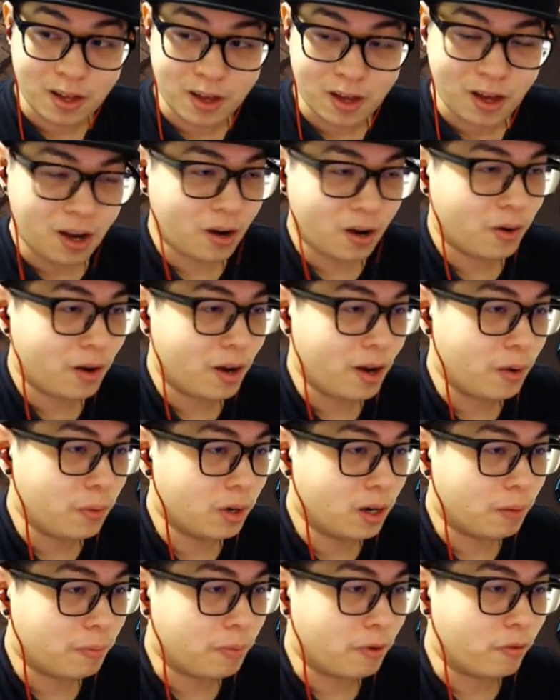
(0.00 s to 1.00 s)
Alright, what
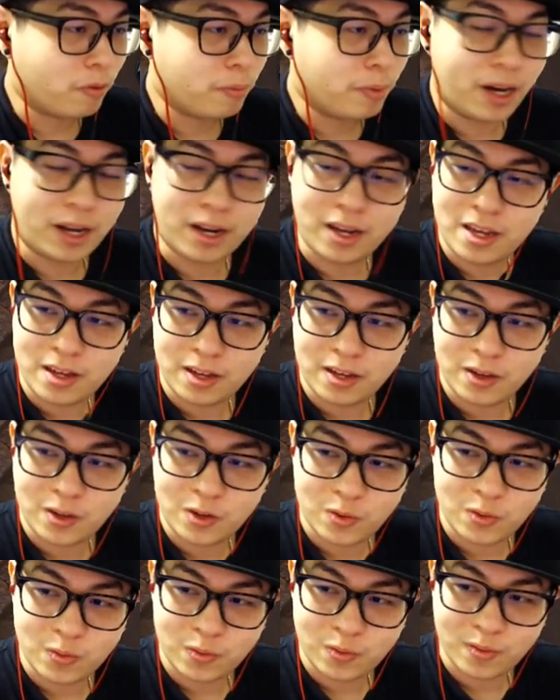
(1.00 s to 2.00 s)
up everybody?
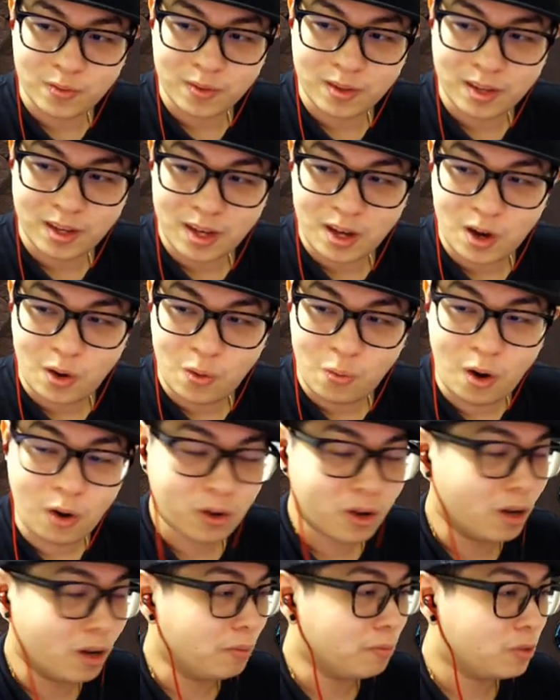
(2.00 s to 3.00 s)

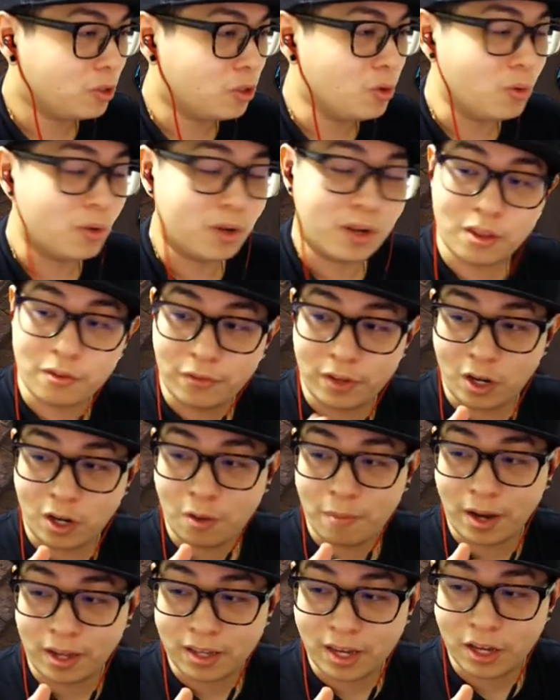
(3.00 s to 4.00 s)
Welcome to another video
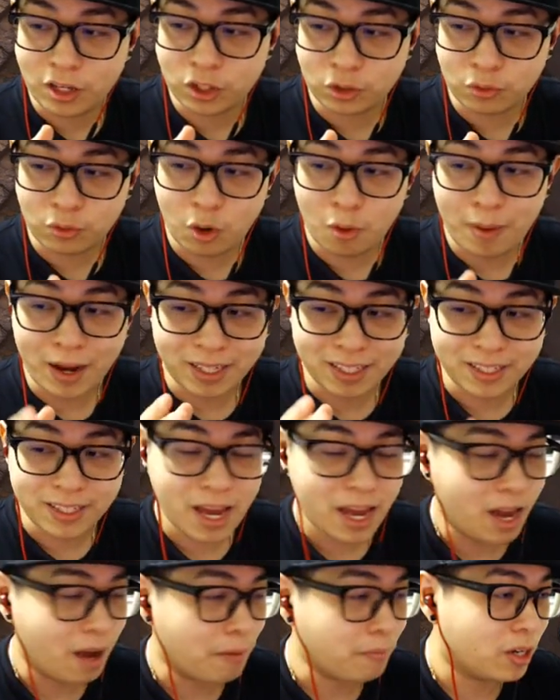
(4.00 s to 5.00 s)
by the Asian Robot.
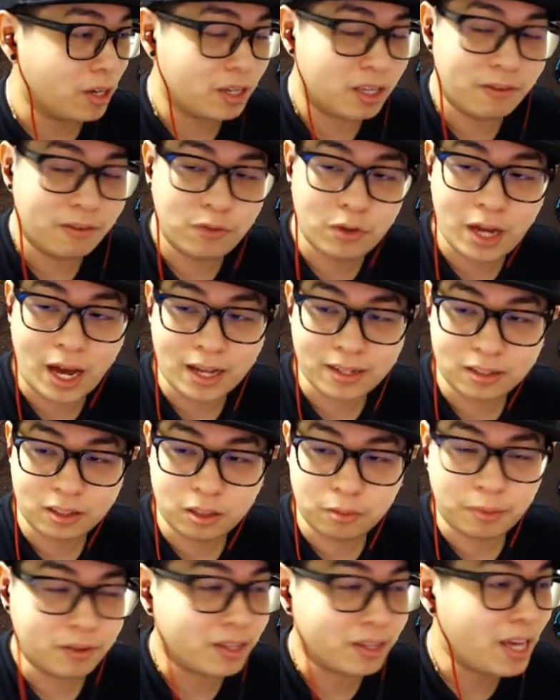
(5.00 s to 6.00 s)
Today I'm going to give you guys a little
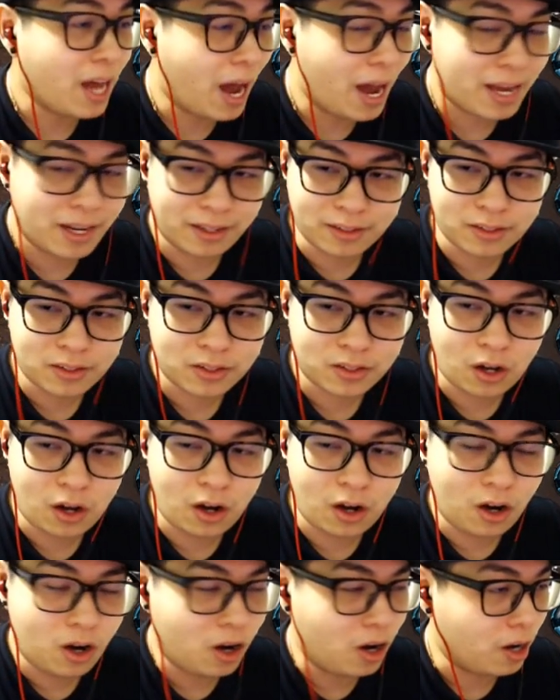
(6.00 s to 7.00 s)
bit of guidance
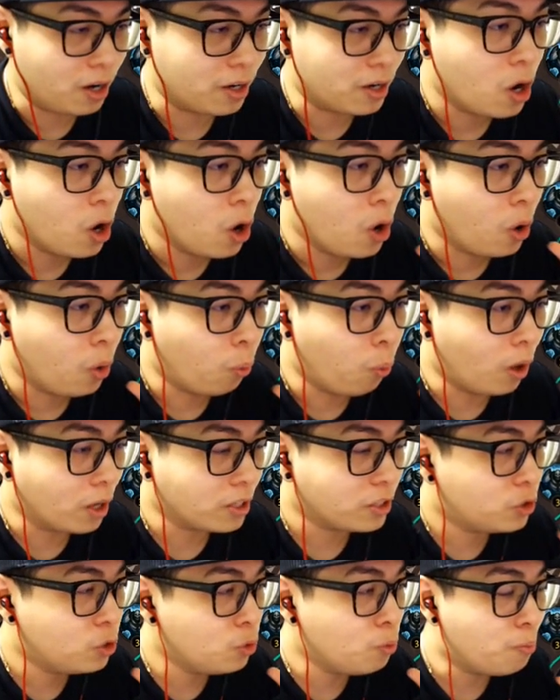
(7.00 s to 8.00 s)
on
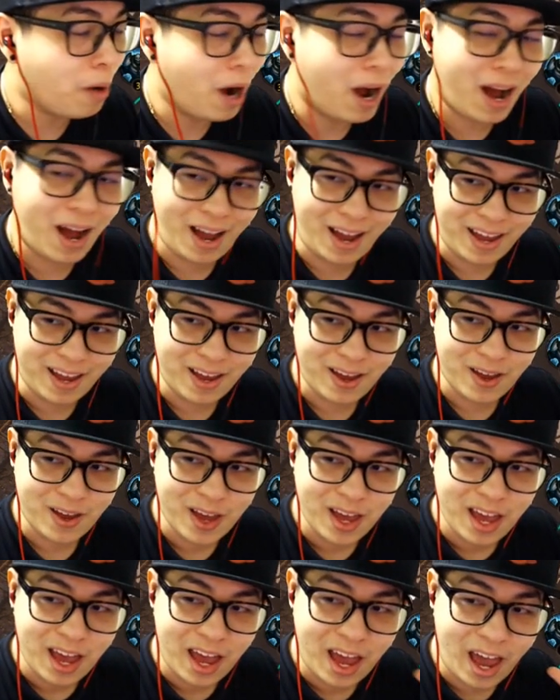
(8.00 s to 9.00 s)
what to buy
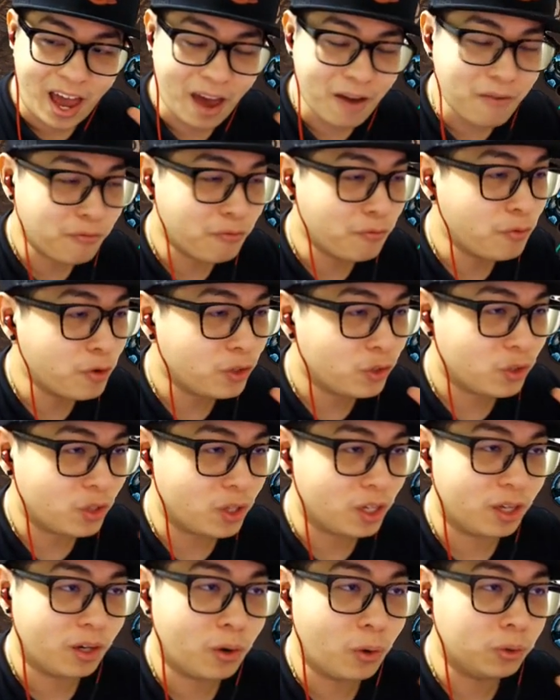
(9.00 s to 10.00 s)
every
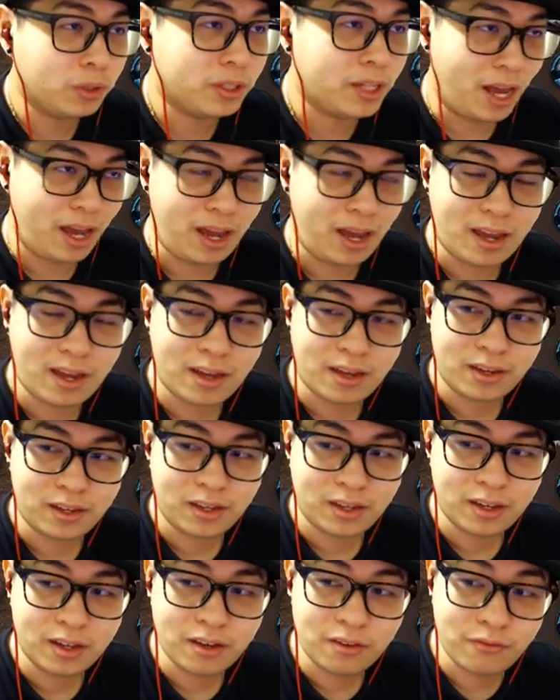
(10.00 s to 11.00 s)
single day
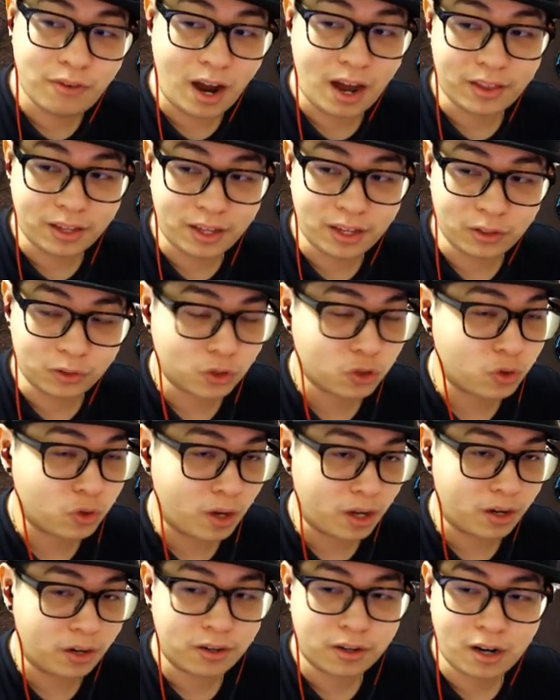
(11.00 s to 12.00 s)
via the Hilts
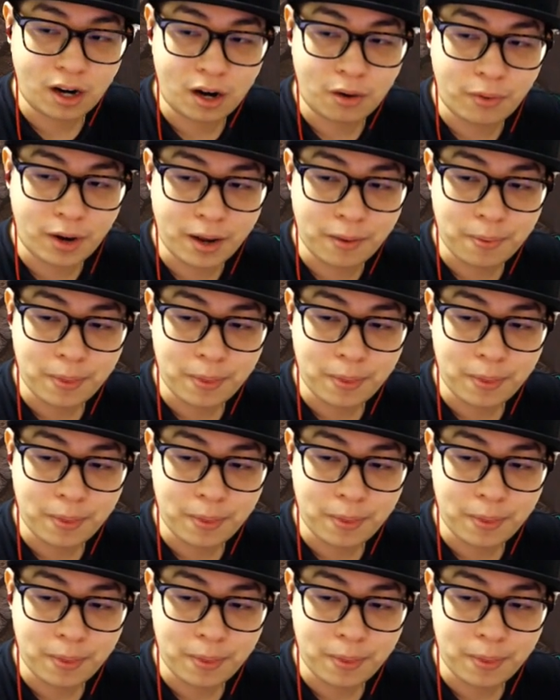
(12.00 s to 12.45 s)
Trader, alright?